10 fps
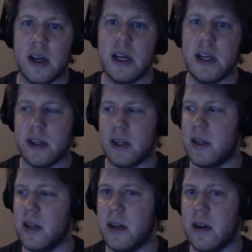isn't
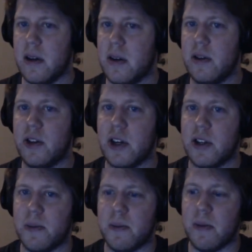just
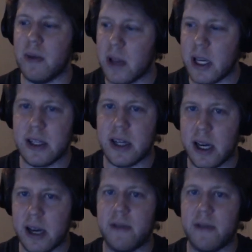listening and